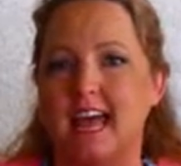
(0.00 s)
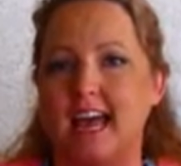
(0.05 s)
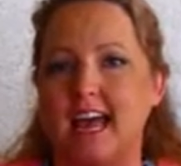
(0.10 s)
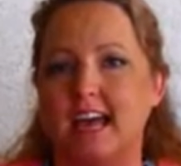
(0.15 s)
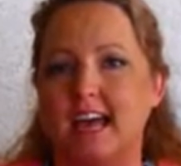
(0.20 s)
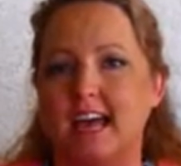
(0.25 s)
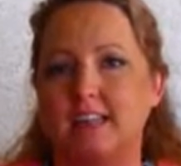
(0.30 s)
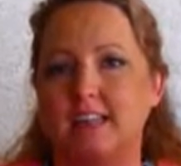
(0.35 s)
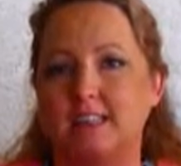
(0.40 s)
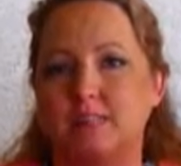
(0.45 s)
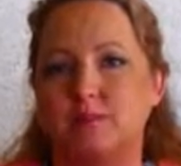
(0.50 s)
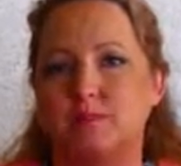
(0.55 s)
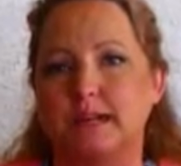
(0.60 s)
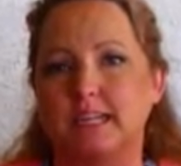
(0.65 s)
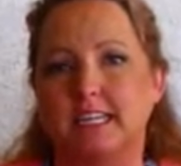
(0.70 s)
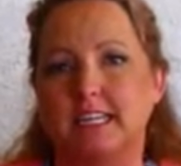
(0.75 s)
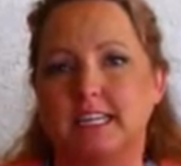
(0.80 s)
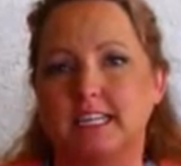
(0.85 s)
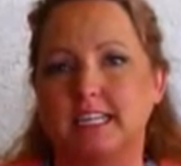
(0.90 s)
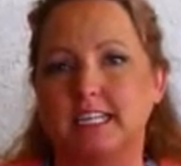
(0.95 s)
And
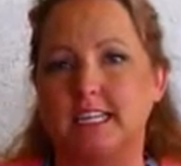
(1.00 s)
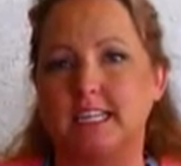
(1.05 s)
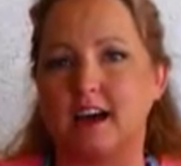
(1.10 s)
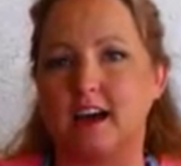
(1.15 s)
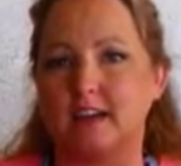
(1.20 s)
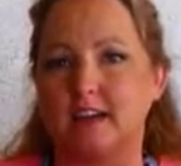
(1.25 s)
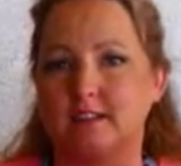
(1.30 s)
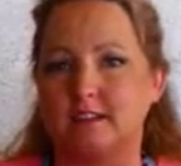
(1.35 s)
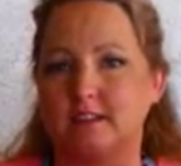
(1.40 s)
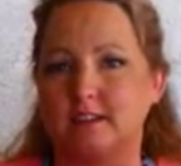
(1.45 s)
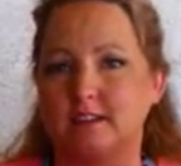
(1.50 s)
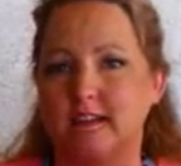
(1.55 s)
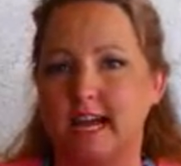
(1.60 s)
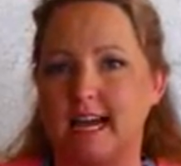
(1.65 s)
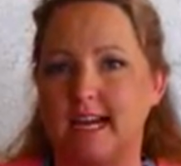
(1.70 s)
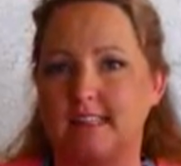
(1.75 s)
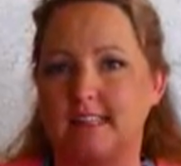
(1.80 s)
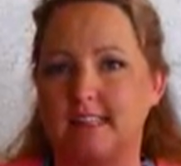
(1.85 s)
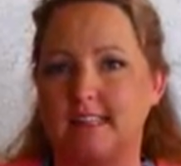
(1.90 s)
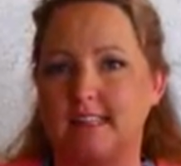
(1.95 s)
my honey also
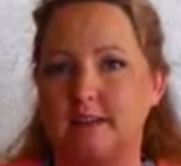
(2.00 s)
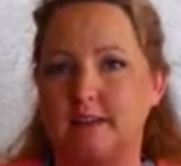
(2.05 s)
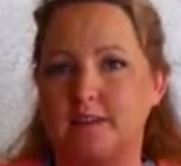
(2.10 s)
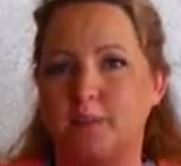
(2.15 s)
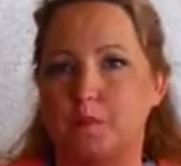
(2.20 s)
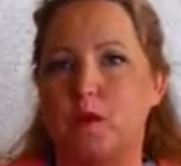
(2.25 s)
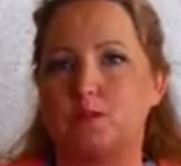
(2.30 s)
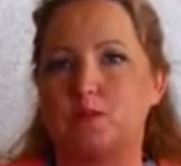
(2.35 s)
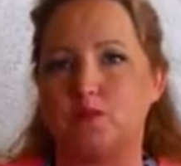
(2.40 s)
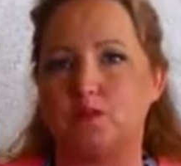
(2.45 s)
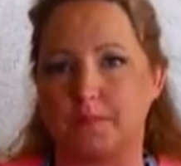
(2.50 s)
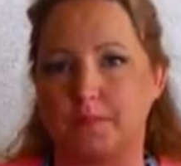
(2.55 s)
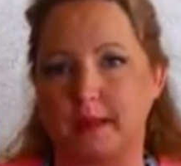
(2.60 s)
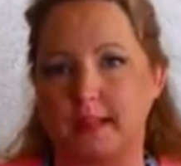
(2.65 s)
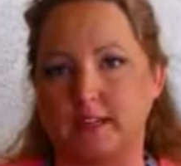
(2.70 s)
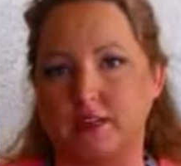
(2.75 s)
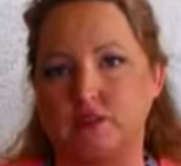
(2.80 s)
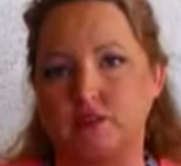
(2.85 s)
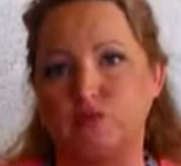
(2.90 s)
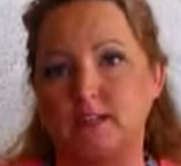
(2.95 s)
has the
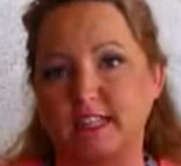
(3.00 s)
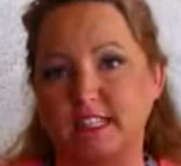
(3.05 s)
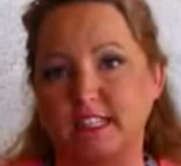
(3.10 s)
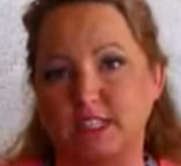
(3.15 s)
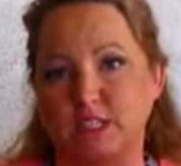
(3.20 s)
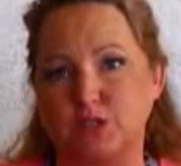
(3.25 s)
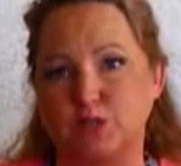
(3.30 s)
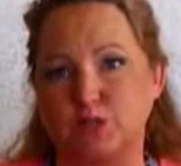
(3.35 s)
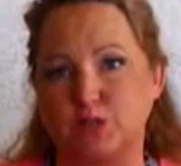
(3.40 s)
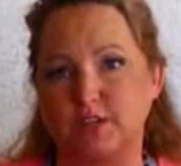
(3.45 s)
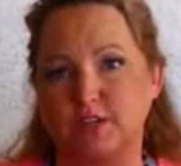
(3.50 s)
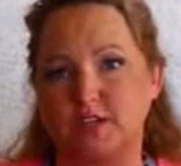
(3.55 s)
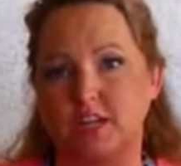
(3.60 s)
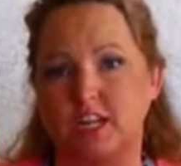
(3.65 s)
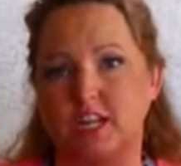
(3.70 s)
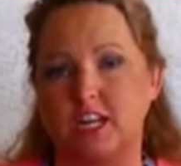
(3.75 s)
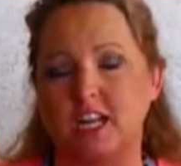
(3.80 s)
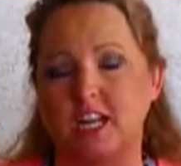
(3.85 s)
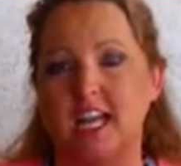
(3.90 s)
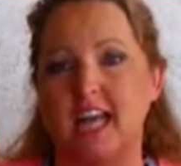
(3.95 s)
post-traumatic stress
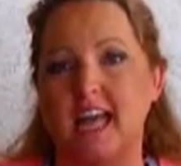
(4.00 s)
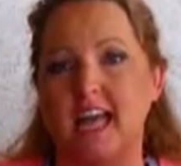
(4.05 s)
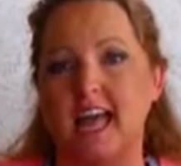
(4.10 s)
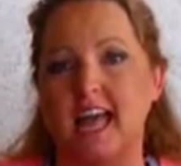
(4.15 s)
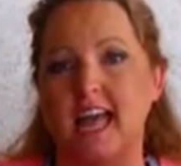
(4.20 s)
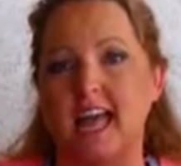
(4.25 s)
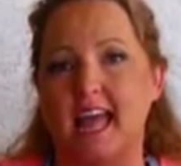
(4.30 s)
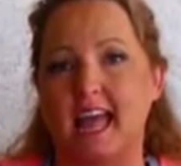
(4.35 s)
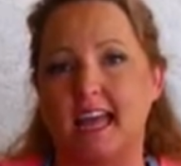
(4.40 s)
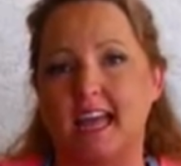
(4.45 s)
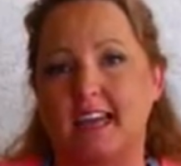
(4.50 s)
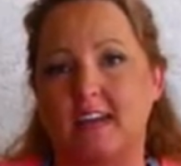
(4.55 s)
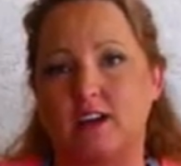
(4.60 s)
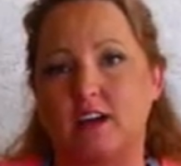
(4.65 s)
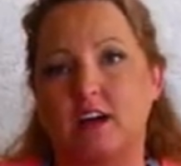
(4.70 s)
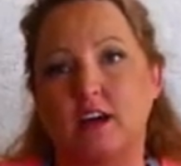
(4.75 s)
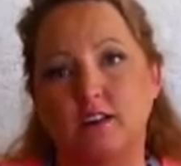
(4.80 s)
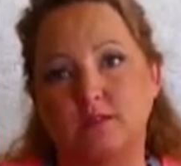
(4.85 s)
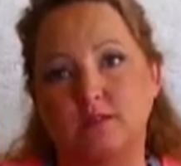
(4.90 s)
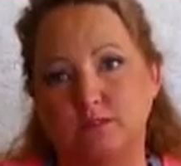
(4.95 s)
disorder
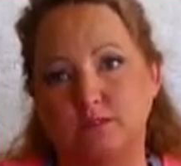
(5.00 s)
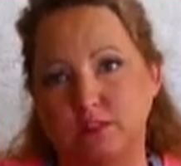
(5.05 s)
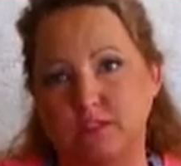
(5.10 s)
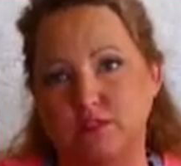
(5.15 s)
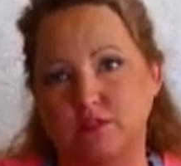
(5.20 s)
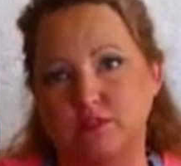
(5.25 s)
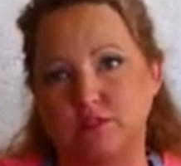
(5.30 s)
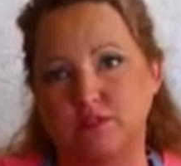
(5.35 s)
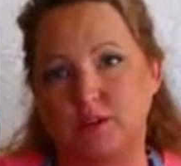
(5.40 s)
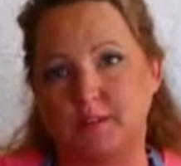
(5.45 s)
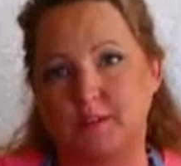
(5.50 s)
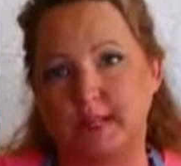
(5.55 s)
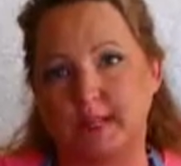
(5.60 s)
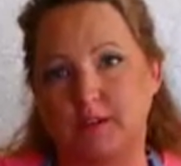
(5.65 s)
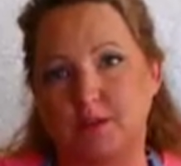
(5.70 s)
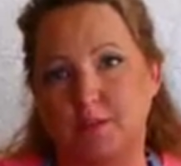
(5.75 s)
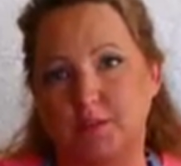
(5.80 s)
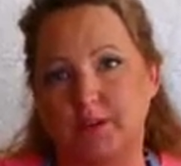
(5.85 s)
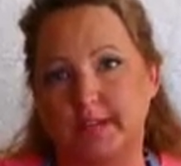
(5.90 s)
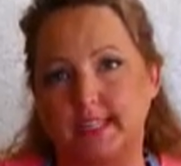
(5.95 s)
and with
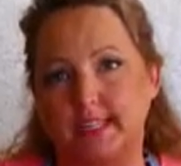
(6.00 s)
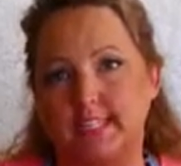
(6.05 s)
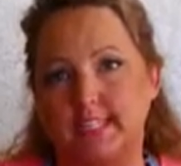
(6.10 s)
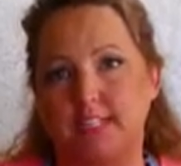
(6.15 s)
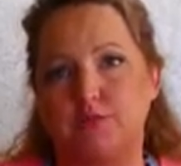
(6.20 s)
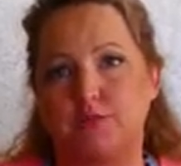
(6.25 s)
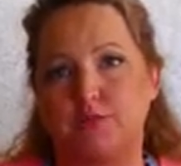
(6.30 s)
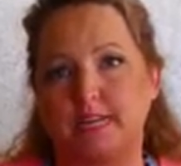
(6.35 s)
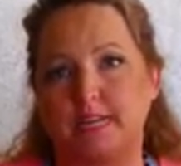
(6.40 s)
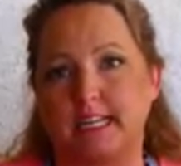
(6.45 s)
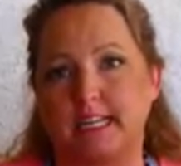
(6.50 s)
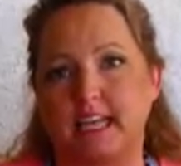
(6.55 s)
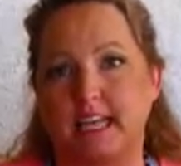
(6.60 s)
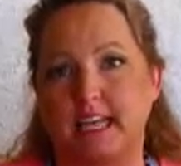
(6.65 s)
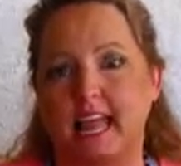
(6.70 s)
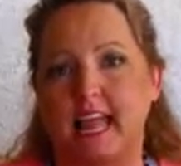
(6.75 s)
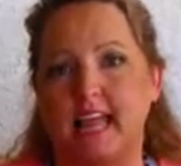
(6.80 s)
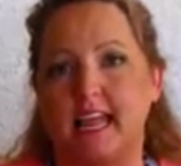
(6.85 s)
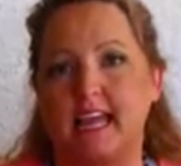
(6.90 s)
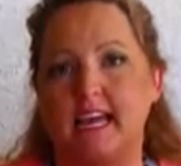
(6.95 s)
traumatic brain injury,
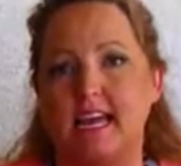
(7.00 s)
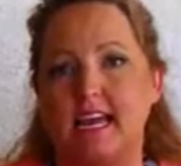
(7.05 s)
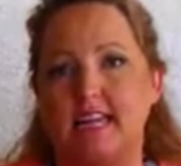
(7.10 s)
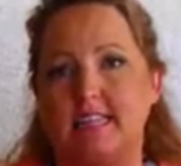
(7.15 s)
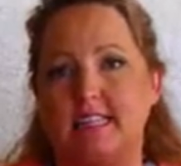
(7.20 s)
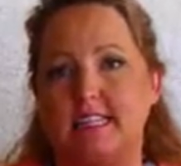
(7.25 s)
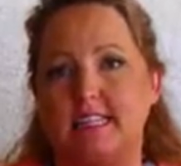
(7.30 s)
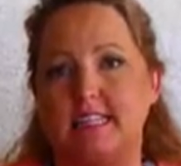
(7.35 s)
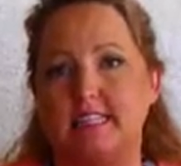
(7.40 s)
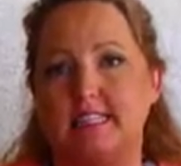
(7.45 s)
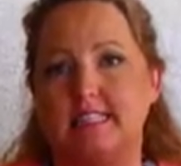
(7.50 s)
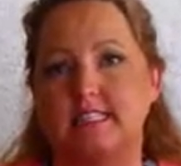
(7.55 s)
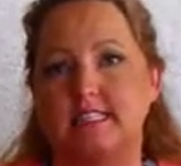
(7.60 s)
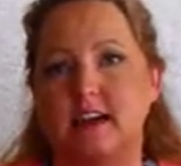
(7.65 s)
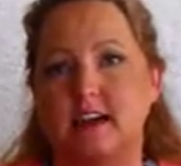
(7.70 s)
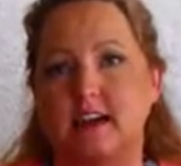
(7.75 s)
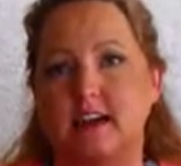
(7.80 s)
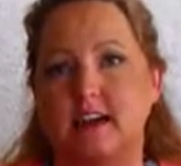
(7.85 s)
and